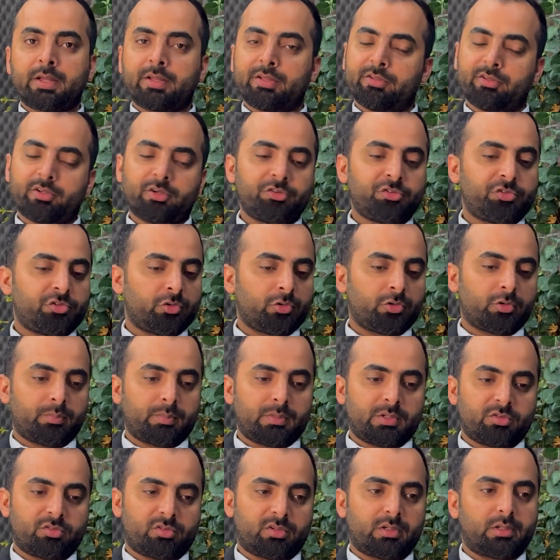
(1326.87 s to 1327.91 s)
Yeah, sure.
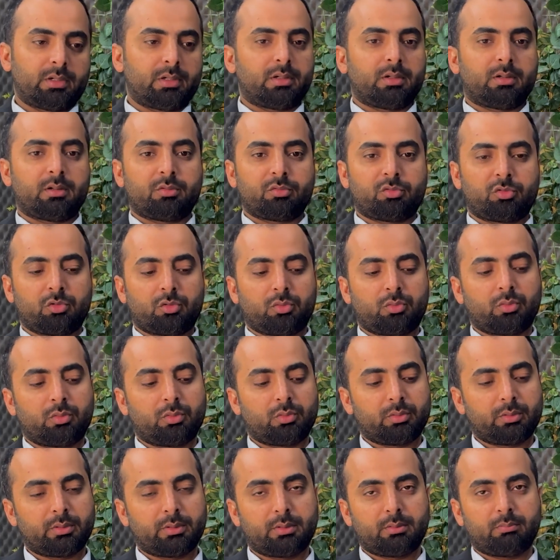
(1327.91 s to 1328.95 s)
Means so
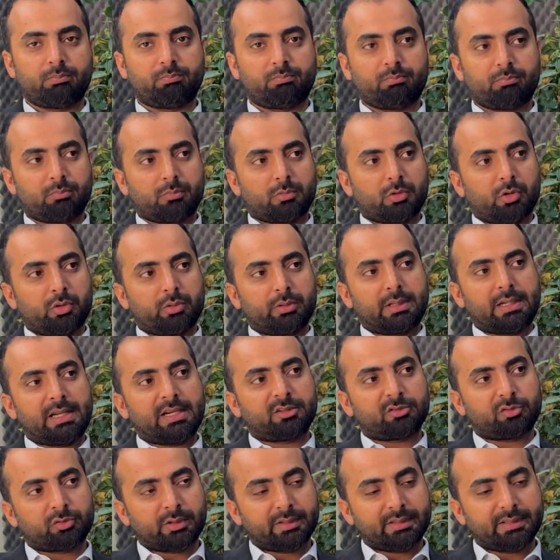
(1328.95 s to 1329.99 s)
on the
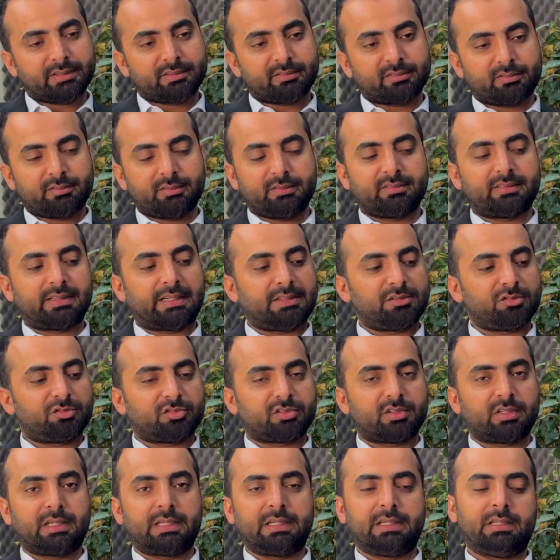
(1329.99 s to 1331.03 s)
electronics design
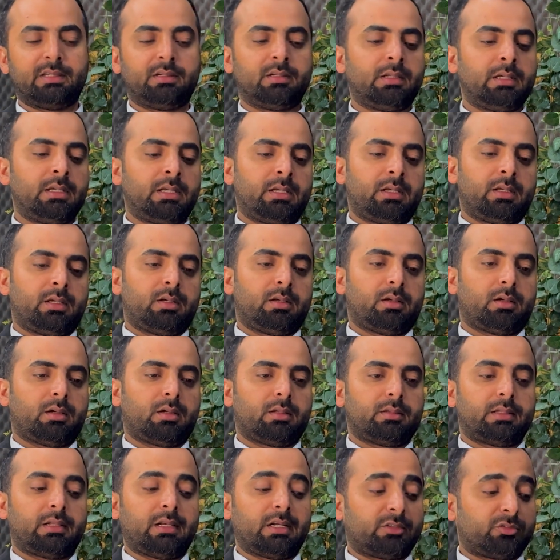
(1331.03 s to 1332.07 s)
side,
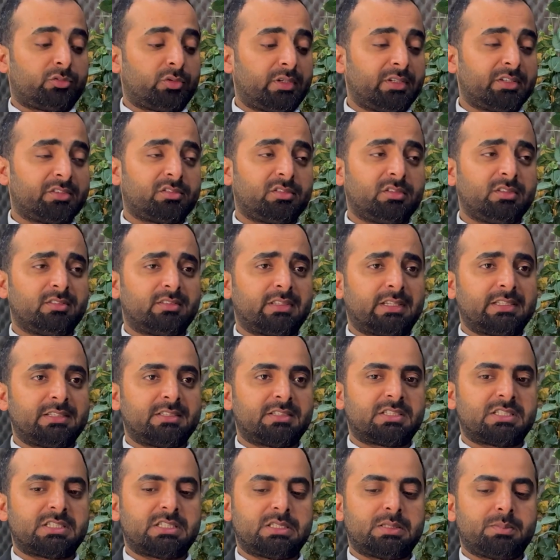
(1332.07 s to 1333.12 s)
the electronics design
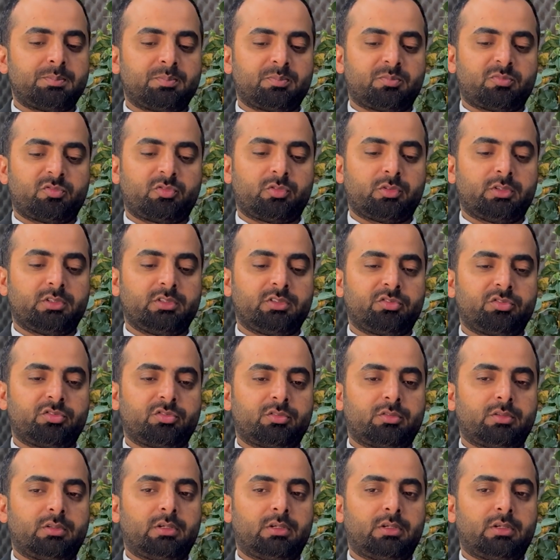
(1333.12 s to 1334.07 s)
team first